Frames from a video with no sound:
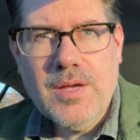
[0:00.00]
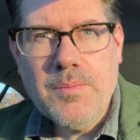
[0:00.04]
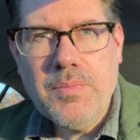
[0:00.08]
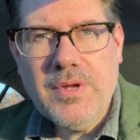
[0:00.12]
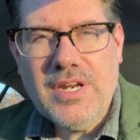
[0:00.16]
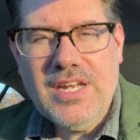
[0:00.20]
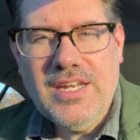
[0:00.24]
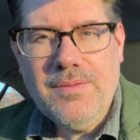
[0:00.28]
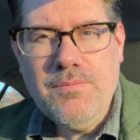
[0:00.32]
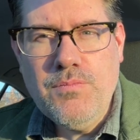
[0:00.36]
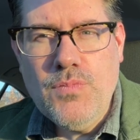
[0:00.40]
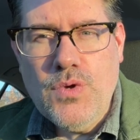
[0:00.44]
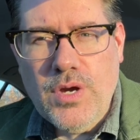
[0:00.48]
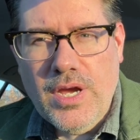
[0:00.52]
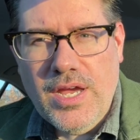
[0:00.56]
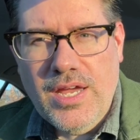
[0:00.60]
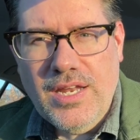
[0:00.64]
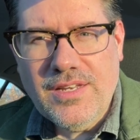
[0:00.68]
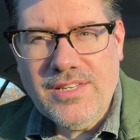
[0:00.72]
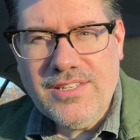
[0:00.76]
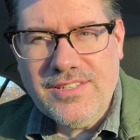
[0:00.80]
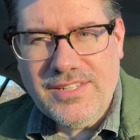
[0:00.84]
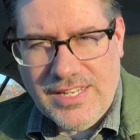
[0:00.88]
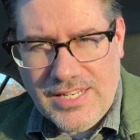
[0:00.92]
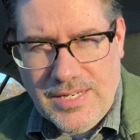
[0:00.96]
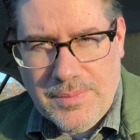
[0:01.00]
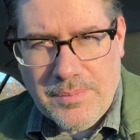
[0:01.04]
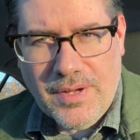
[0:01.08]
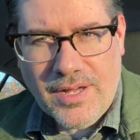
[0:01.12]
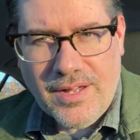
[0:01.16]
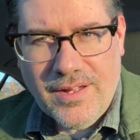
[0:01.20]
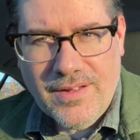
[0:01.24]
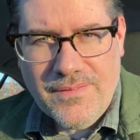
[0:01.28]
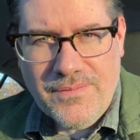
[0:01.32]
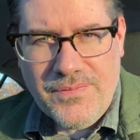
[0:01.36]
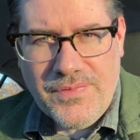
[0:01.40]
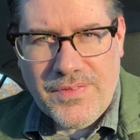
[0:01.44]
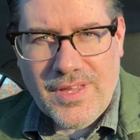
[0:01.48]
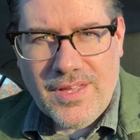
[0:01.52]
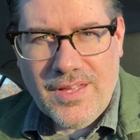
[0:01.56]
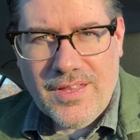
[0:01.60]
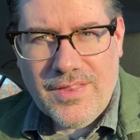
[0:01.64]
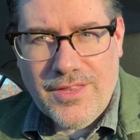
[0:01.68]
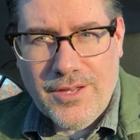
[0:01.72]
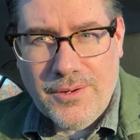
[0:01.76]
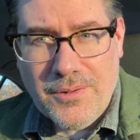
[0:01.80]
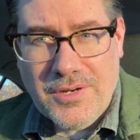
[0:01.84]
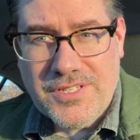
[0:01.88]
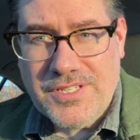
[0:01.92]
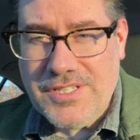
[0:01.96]
But in cinema,
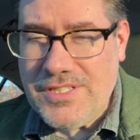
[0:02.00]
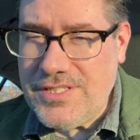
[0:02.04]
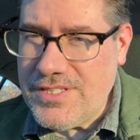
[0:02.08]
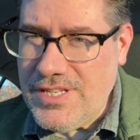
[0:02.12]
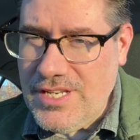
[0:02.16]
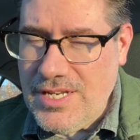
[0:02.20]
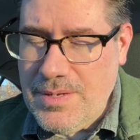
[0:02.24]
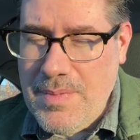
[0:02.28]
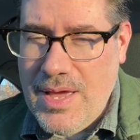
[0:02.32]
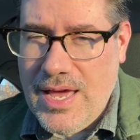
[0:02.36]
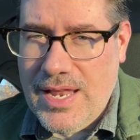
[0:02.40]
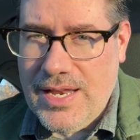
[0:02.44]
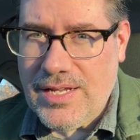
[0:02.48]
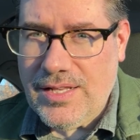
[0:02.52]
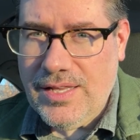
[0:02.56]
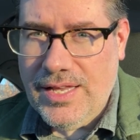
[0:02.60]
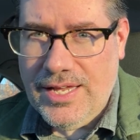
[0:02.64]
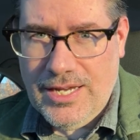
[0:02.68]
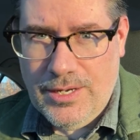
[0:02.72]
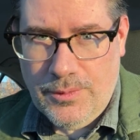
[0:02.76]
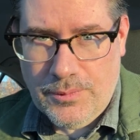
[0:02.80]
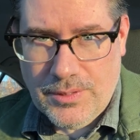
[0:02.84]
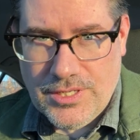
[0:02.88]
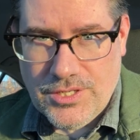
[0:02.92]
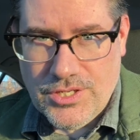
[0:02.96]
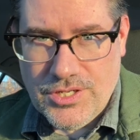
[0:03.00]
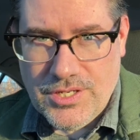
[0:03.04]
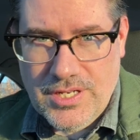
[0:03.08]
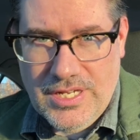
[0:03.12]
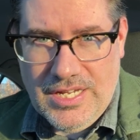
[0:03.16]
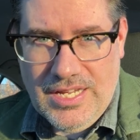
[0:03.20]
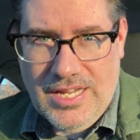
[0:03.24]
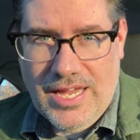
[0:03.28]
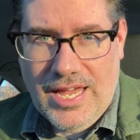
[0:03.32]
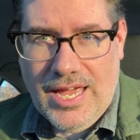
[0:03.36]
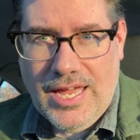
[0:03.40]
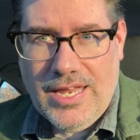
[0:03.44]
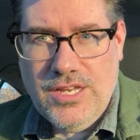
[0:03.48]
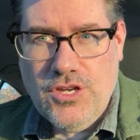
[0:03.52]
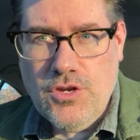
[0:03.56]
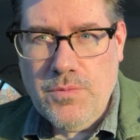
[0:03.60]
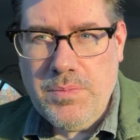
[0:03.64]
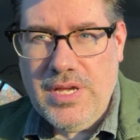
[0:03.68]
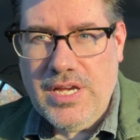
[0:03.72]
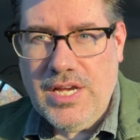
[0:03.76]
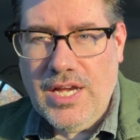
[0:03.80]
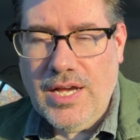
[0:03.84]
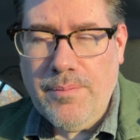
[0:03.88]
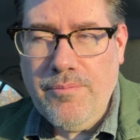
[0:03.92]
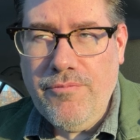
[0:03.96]
there is a cinematic language, and you
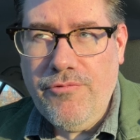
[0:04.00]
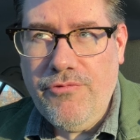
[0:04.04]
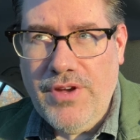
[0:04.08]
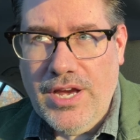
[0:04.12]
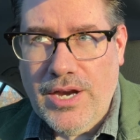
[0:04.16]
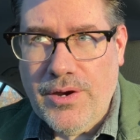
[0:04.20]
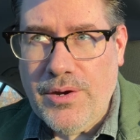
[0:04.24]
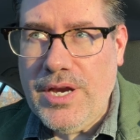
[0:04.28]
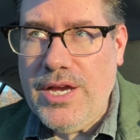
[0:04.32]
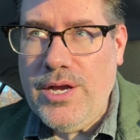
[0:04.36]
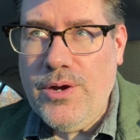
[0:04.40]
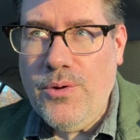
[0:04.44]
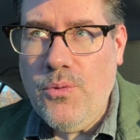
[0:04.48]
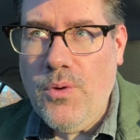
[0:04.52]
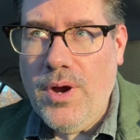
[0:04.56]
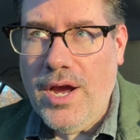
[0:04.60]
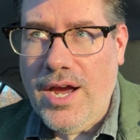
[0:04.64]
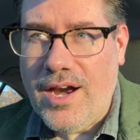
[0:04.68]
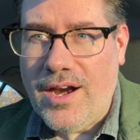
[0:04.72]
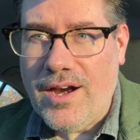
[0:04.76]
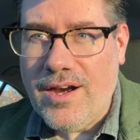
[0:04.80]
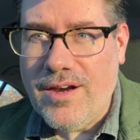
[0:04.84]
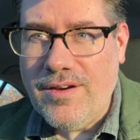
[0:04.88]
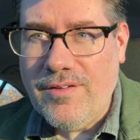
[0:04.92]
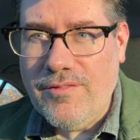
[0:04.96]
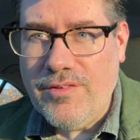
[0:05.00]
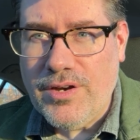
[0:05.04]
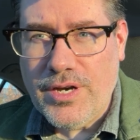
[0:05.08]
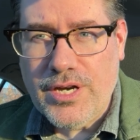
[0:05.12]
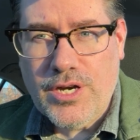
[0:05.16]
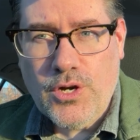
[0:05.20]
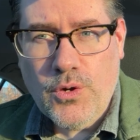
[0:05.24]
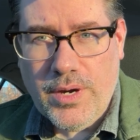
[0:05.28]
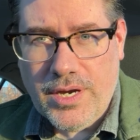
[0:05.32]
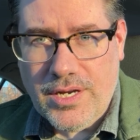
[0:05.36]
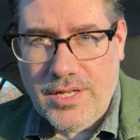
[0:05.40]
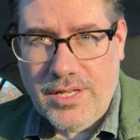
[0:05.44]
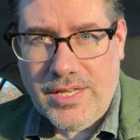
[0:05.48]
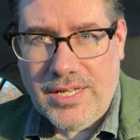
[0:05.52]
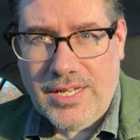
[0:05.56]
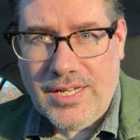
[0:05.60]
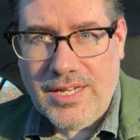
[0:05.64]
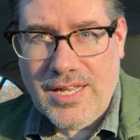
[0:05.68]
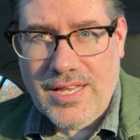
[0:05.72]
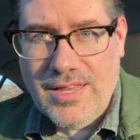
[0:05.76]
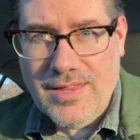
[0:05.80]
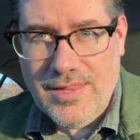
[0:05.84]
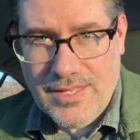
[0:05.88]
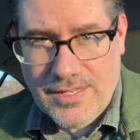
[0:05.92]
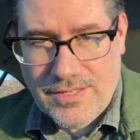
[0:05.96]
become very aware very
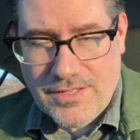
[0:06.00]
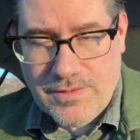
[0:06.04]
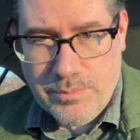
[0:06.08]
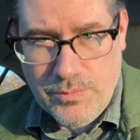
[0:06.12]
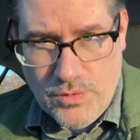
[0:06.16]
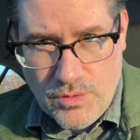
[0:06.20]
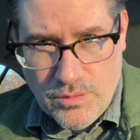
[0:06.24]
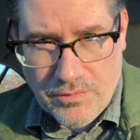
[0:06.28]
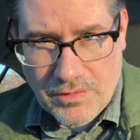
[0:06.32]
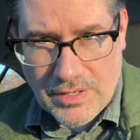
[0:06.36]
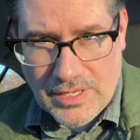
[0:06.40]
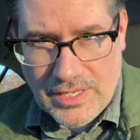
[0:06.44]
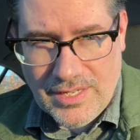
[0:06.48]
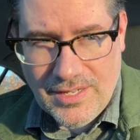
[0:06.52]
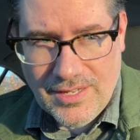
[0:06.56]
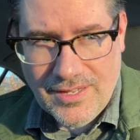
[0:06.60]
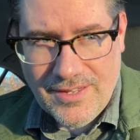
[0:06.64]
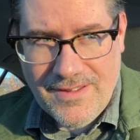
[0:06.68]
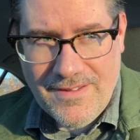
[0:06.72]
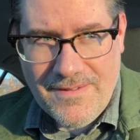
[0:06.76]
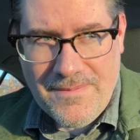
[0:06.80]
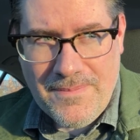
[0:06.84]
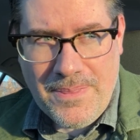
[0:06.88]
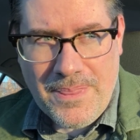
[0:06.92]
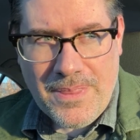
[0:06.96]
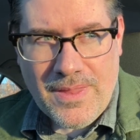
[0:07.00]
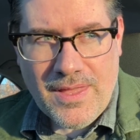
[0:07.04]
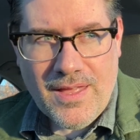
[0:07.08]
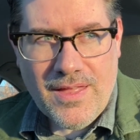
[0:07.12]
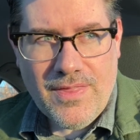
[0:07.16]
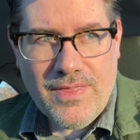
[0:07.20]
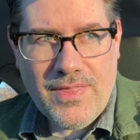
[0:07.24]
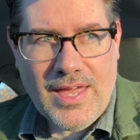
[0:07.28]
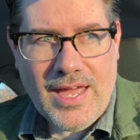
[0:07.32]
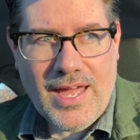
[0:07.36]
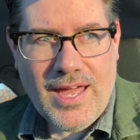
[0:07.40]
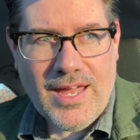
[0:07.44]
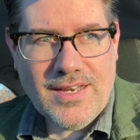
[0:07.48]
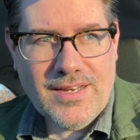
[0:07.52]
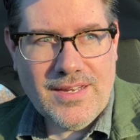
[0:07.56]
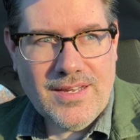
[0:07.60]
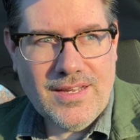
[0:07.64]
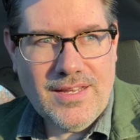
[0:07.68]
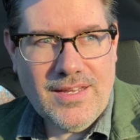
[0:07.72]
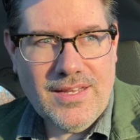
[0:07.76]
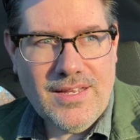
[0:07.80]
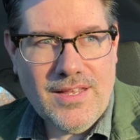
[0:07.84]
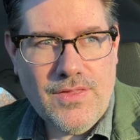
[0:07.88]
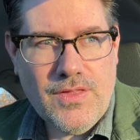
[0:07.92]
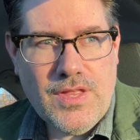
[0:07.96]
quickly in this movie that
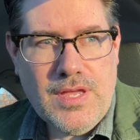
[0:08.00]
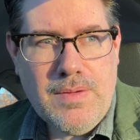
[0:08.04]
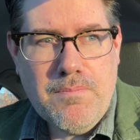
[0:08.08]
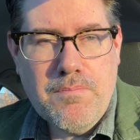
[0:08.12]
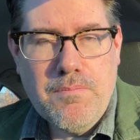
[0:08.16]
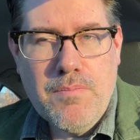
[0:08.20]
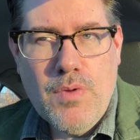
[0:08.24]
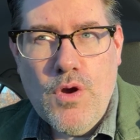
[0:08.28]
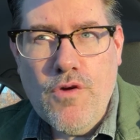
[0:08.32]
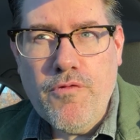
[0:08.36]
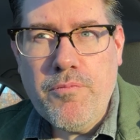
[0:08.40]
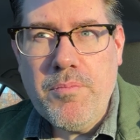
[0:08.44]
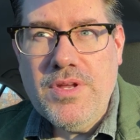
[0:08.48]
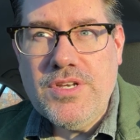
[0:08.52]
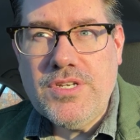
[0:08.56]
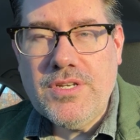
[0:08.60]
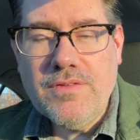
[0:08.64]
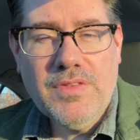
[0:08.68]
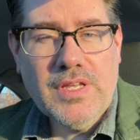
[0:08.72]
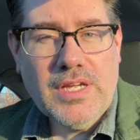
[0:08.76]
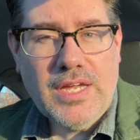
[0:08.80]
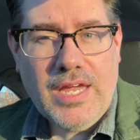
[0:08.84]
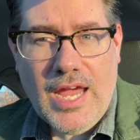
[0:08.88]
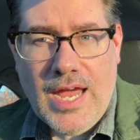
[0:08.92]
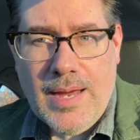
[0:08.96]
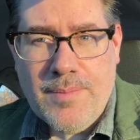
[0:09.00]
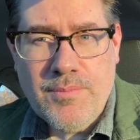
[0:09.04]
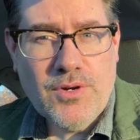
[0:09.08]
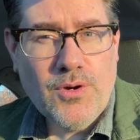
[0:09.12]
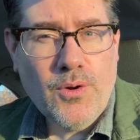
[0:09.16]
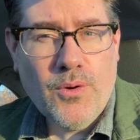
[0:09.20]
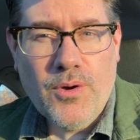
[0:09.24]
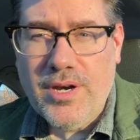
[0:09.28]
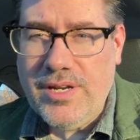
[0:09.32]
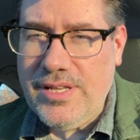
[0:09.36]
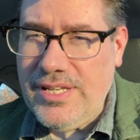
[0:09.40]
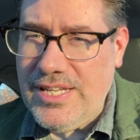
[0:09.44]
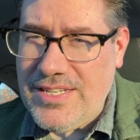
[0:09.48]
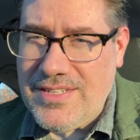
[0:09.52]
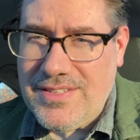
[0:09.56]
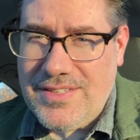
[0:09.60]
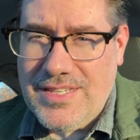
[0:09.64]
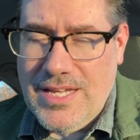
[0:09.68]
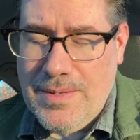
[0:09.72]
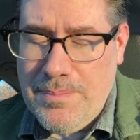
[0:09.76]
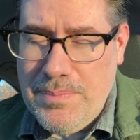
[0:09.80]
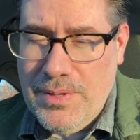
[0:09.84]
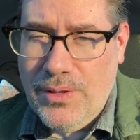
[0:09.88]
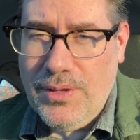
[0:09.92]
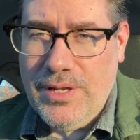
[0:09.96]
the movement of the camera, or at least
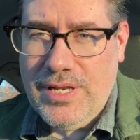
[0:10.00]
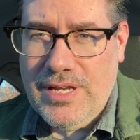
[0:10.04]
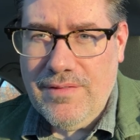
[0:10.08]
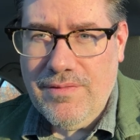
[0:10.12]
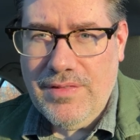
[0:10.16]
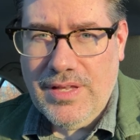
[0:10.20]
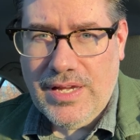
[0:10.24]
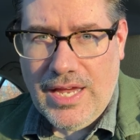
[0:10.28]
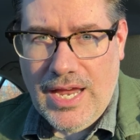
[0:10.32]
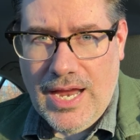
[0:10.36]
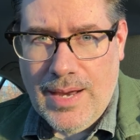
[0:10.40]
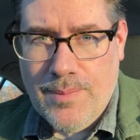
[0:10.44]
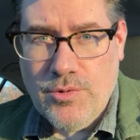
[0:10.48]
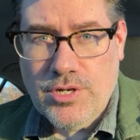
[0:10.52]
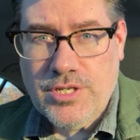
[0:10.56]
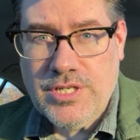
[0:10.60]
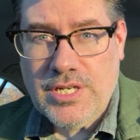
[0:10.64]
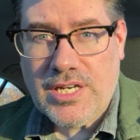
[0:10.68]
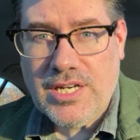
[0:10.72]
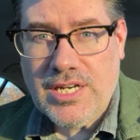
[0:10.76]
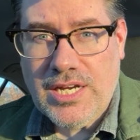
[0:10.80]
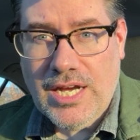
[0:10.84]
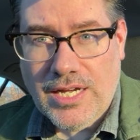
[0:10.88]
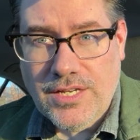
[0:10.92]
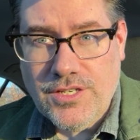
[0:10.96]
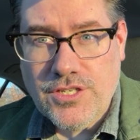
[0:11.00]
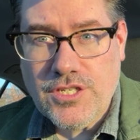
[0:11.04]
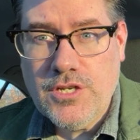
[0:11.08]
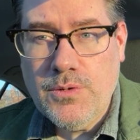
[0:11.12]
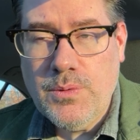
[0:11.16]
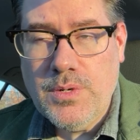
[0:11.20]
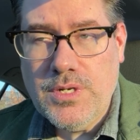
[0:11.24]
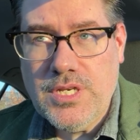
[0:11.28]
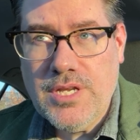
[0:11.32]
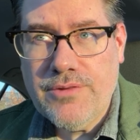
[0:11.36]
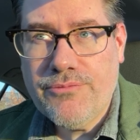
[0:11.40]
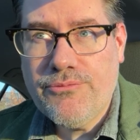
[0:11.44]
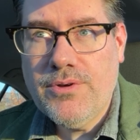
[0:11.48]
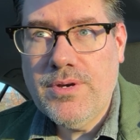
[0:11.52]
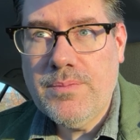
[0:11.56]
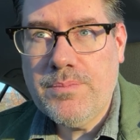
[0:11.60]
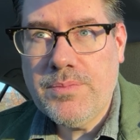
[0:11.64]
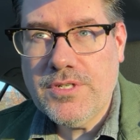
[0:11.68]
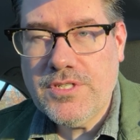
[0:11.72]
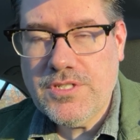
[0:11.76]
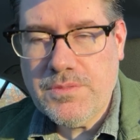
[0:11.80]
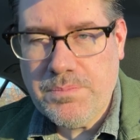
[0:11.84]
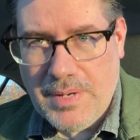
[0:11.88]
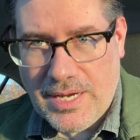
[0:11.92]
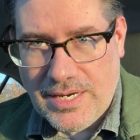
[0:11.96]
the ability of the camera to cut to a different
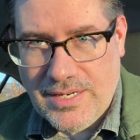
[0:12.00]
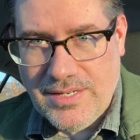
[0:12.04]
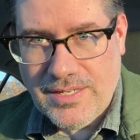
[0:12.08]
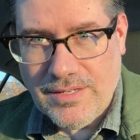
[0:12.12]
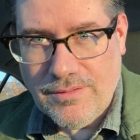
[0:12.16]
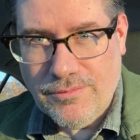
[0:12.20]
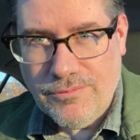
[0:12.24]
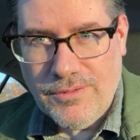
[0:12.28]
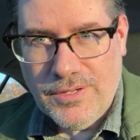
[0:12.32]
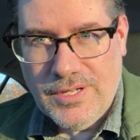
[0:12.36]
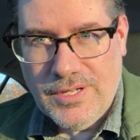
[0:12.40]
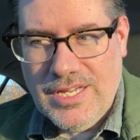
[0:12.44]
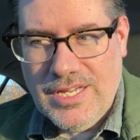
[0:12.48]
perspective,